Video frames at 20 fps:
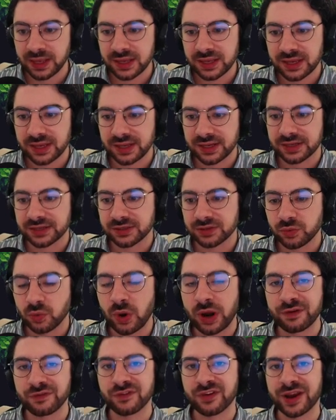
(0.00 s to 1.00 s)
is
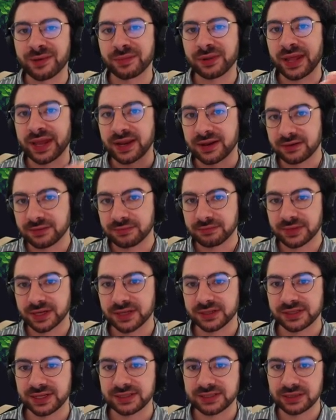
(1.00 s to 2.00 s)
one frame late
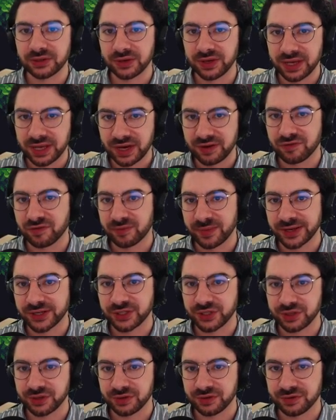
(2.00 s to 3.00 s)
because it's looking at
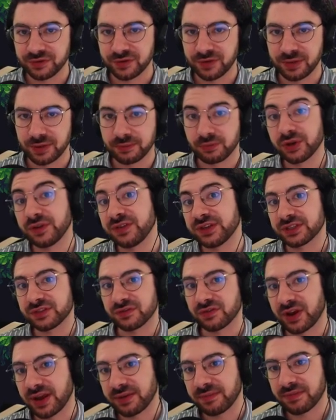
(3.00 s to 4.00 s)
information from the previous
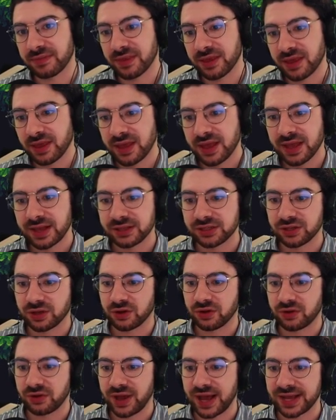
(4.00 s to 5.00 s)
frame.
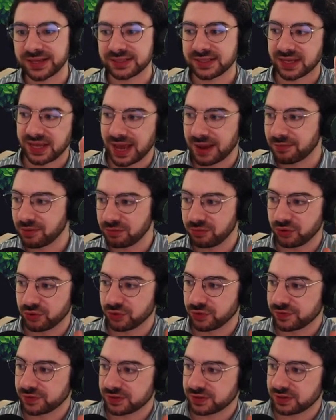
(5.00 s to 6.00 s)
So as the camera
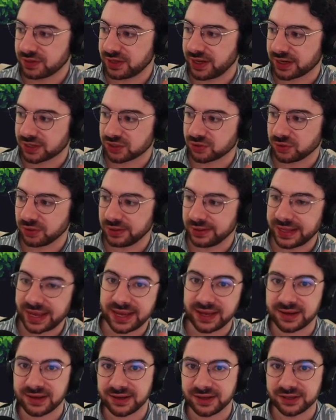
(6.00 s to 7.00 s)
moves, the actual
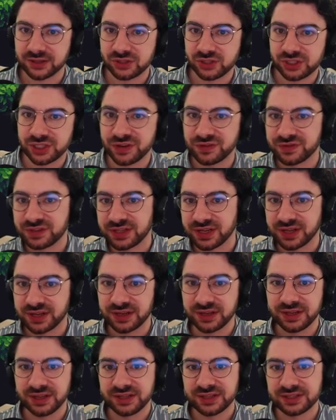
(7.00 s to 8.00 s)
lake is
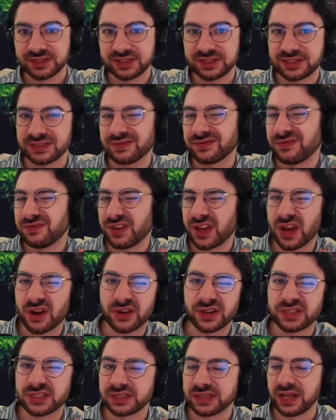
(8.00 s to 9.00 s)
shifting
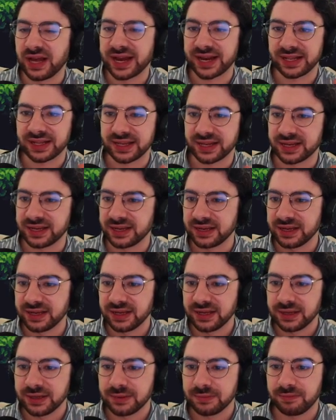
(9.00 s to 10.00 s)
very slightly
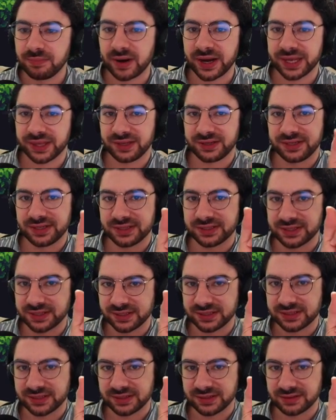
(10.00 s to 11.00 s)
by the
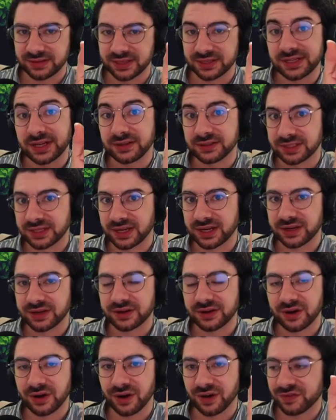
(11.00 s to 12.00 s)
distance, the delta
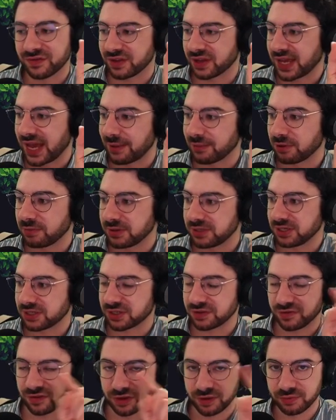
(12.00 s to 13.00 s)
of the camera
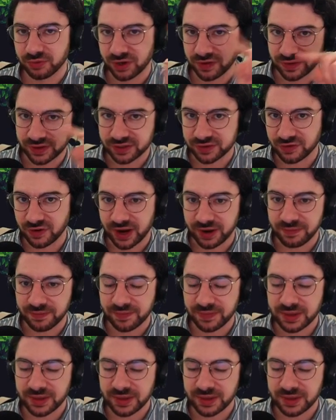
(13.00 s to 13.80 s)
position from the previous frame.